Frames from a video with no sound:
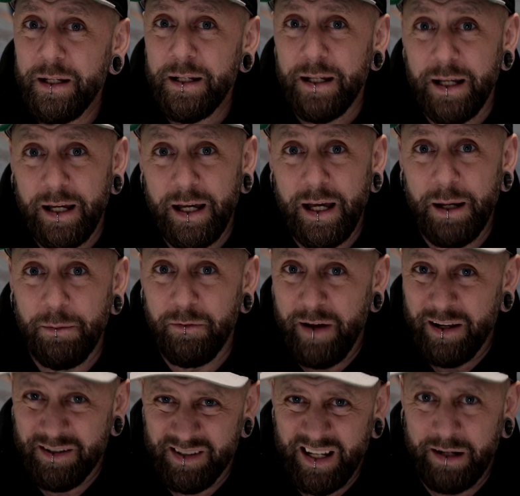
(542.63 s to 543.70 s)

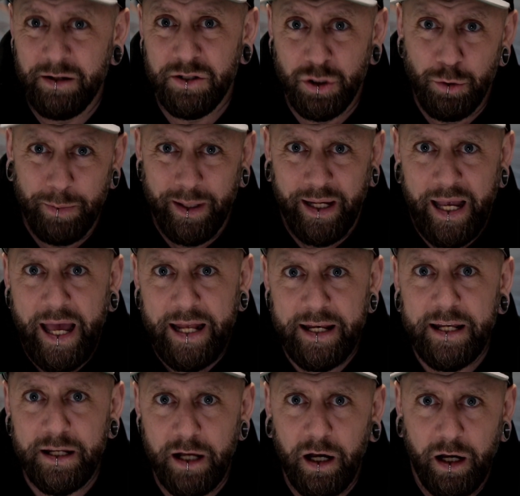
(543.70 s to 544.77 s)
Without sounding too
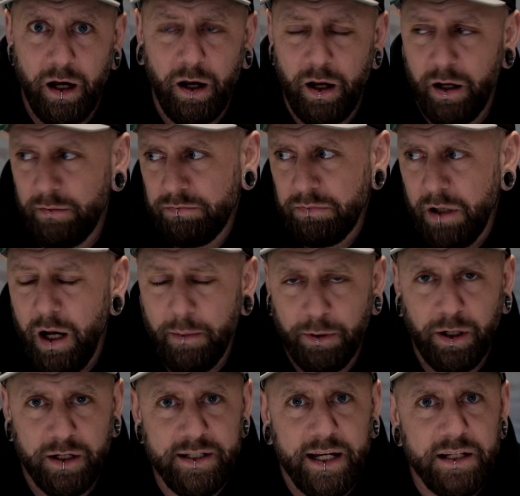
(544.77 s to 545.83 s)
big-headed, I'm
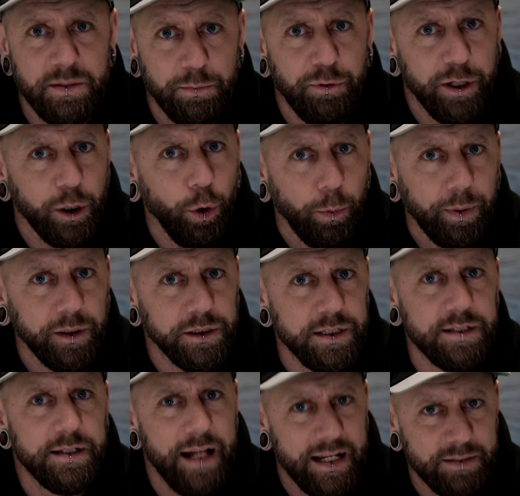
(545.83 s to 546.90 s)
going to take some pretty cool
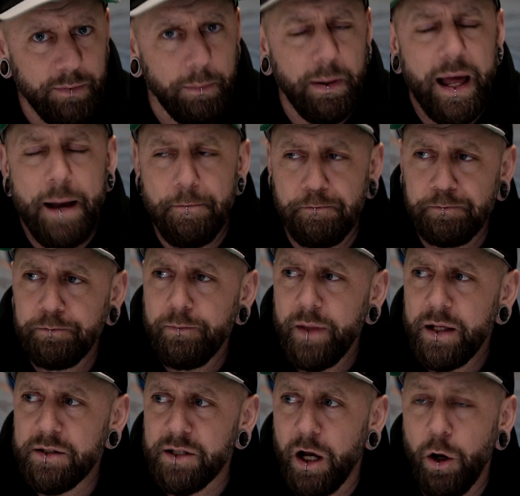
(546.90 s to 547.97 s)
pictures. That's my plan.
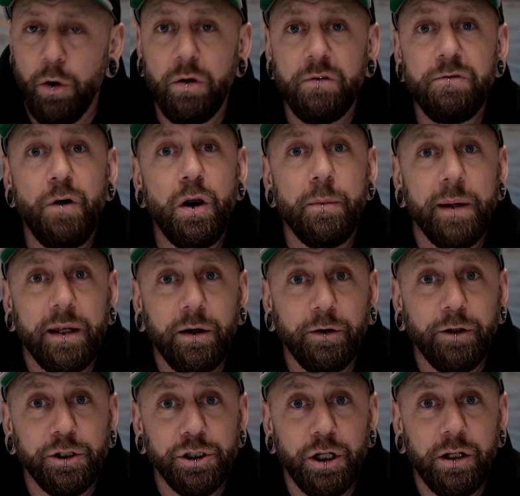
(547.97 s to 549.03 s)
So follow me
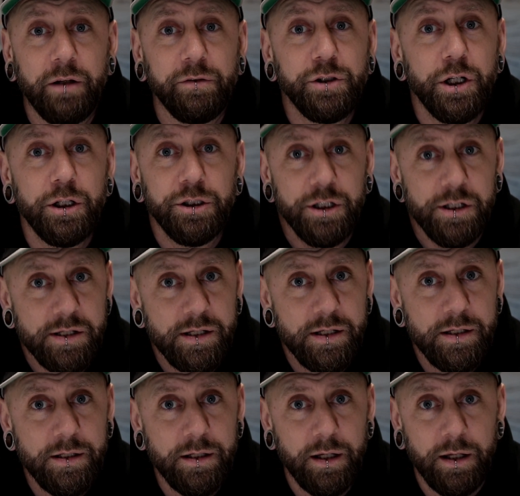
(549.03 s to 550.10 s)
on the journey of churches.
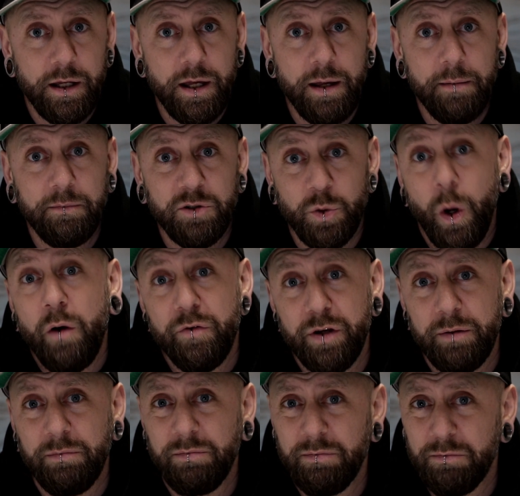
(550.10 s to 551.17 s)
12 of
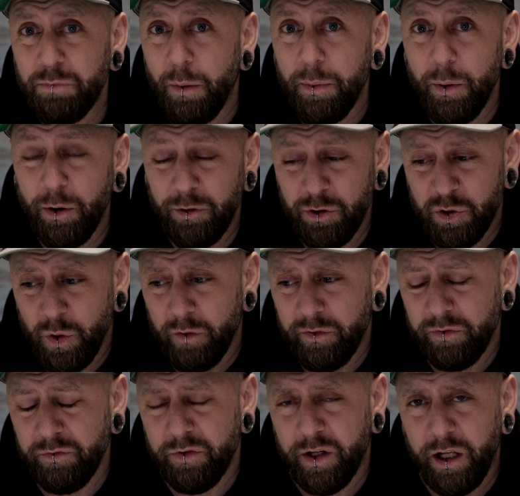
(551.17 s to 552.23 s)
them. Probably won't do 12
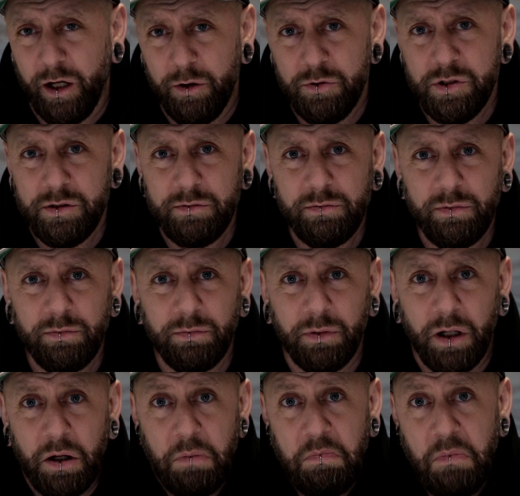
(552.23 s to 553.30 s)
different videos.
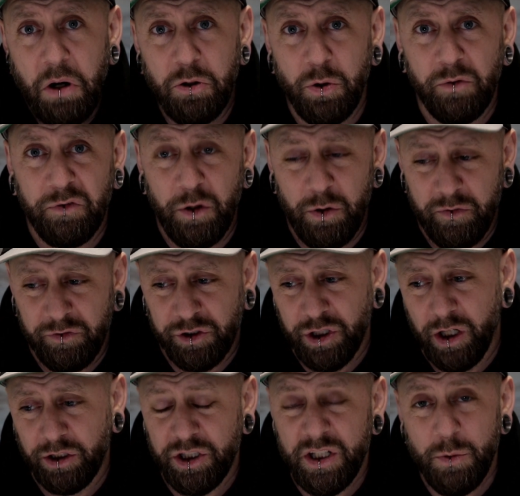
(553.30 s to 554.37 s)
Might do a few different
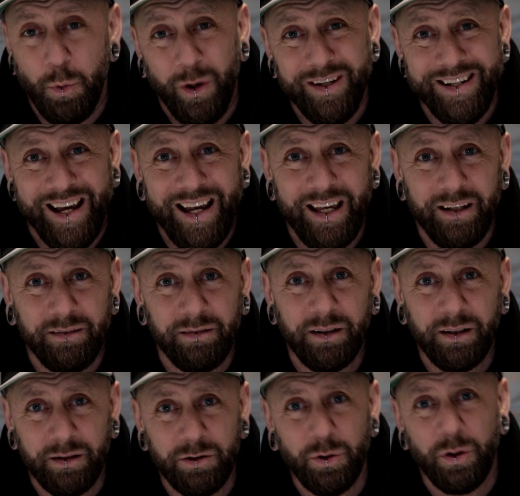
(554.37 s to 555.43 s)
churches in one day
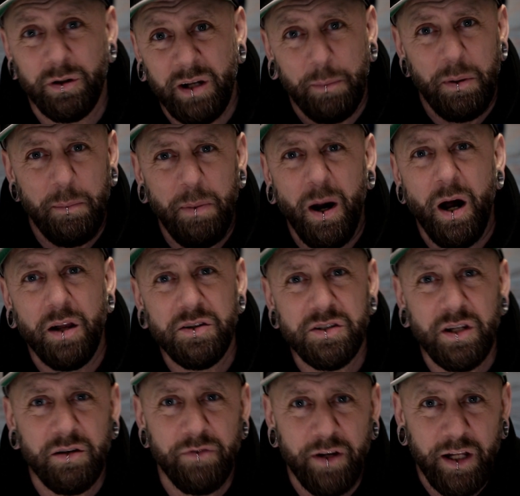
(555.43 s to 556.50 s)
and do a couple of parts
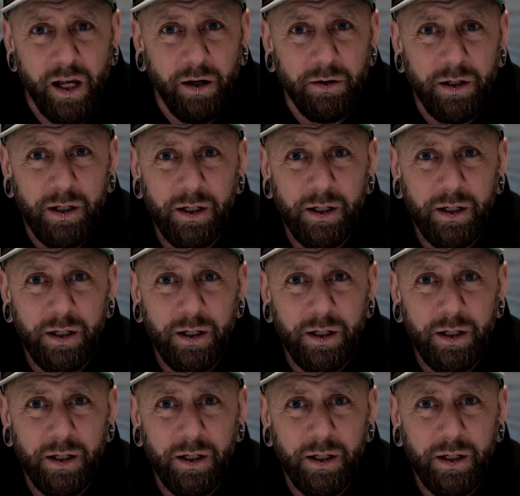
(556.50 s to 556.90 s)
to the video.